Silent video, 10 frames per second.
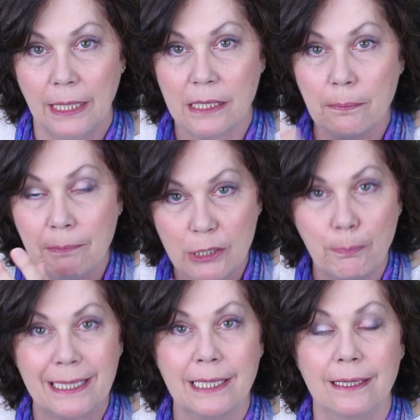It's
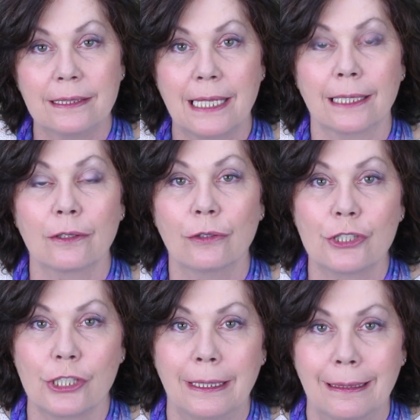much better
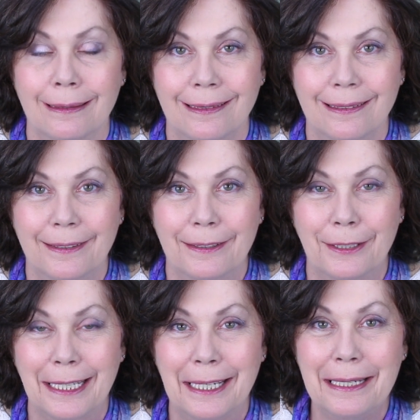technology,
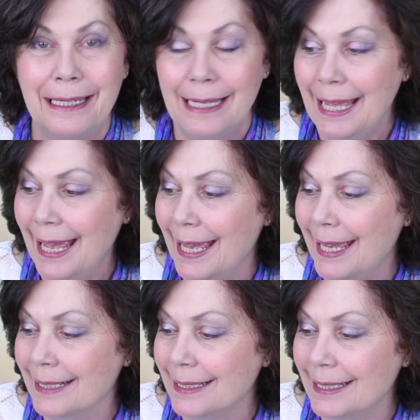okay?
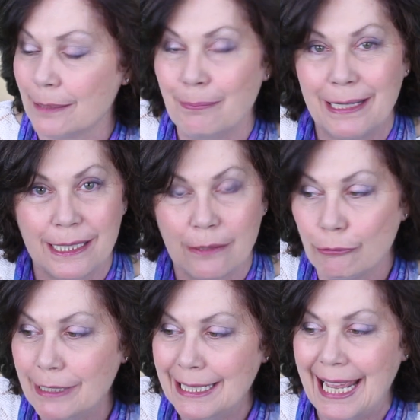And it's
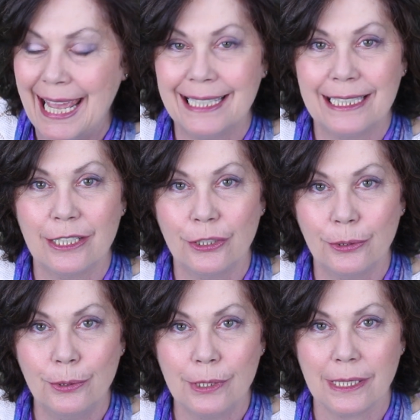really handy to
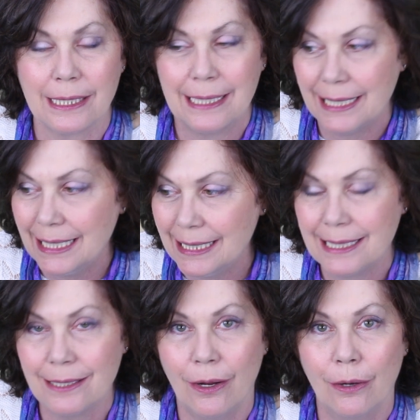use. It's
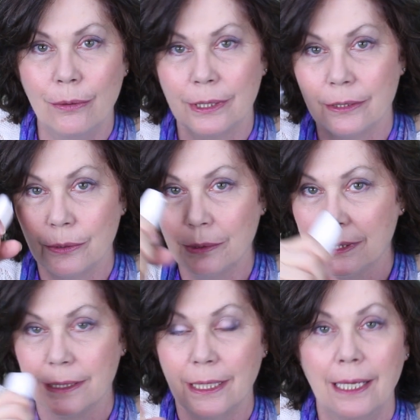easy to hold and do
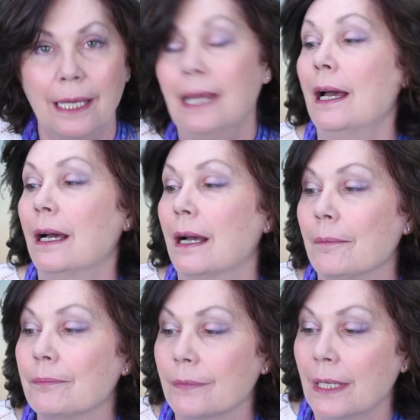
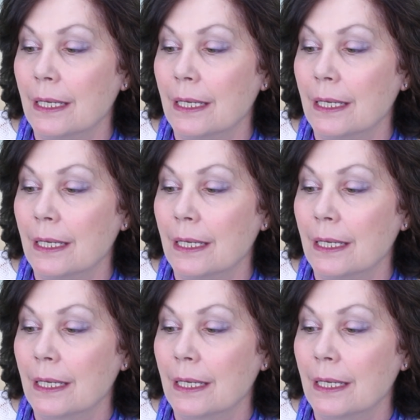it.